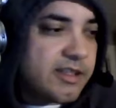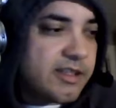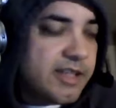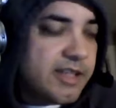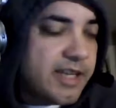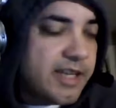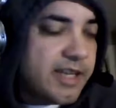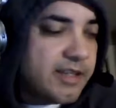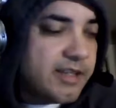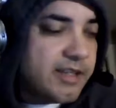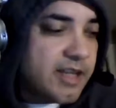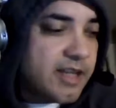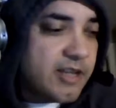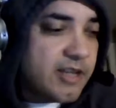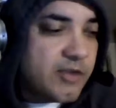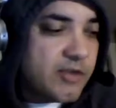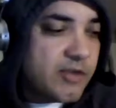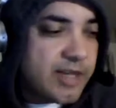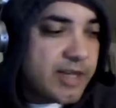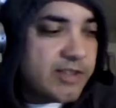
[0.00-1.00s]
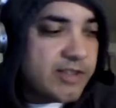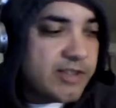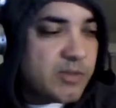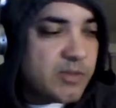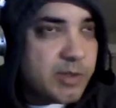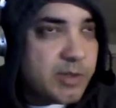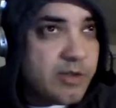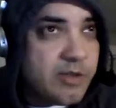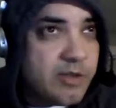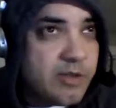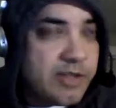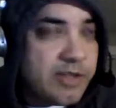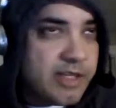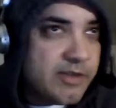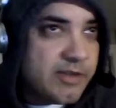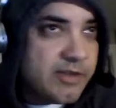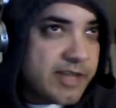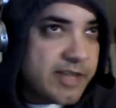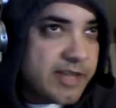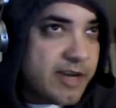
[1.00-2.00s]
He had the contract dispute, and then
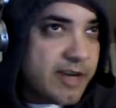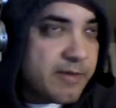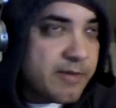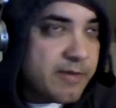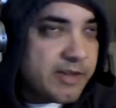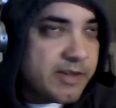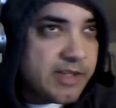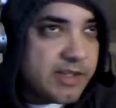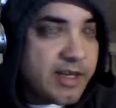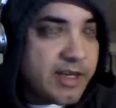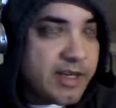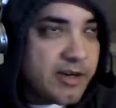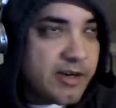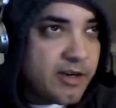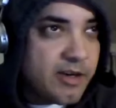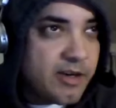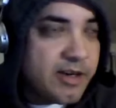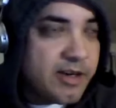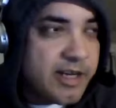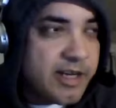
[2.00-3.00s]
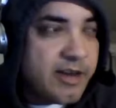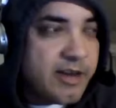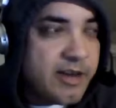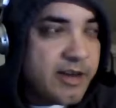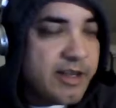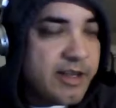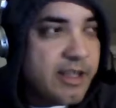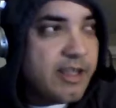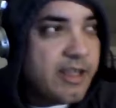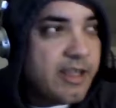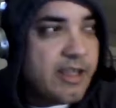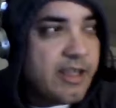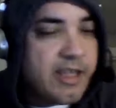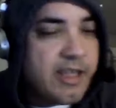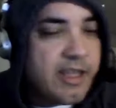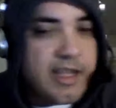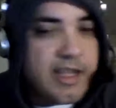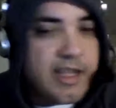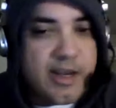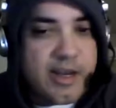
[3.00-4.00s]
he was out because he got hurt, and now he
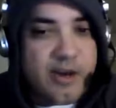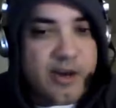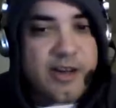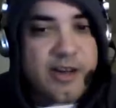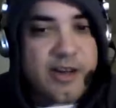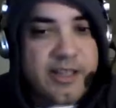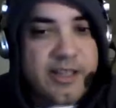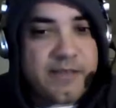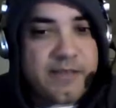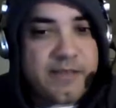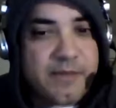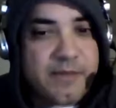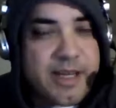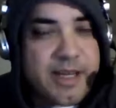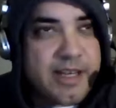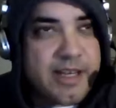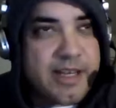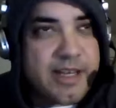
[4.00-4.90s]
he got hurt in this fight.